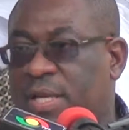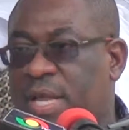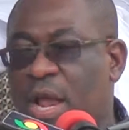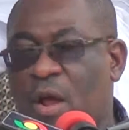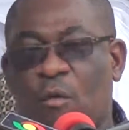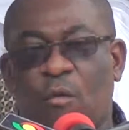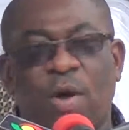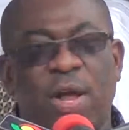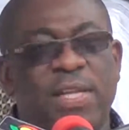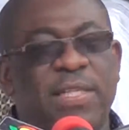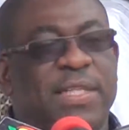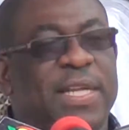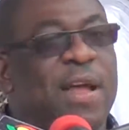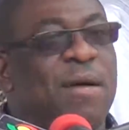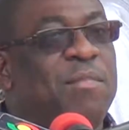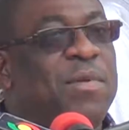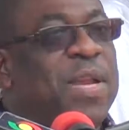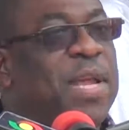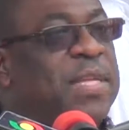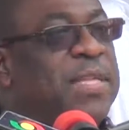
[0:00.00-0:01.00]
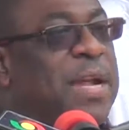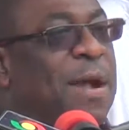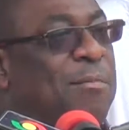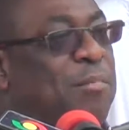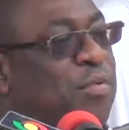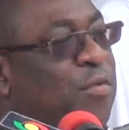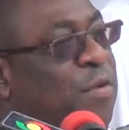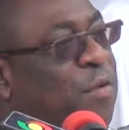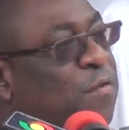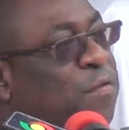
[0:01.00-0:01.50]
And once Cabinet
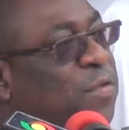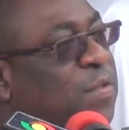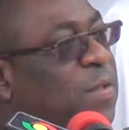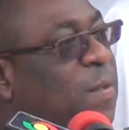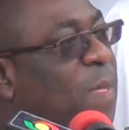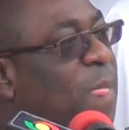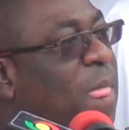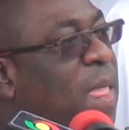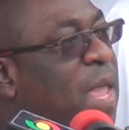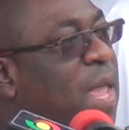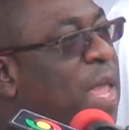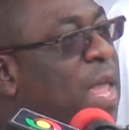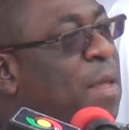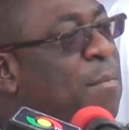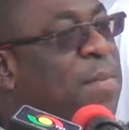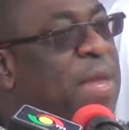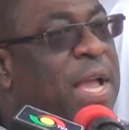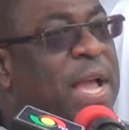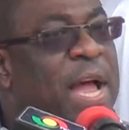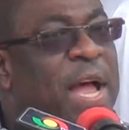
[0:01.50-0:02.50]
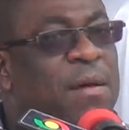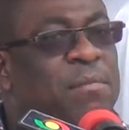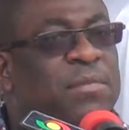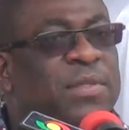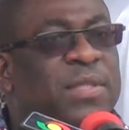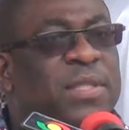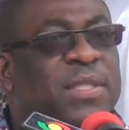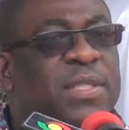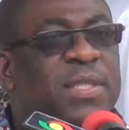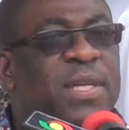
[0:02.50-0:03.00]
approves, it
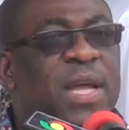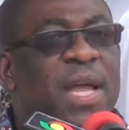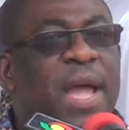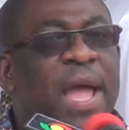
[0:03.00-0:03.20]
becomes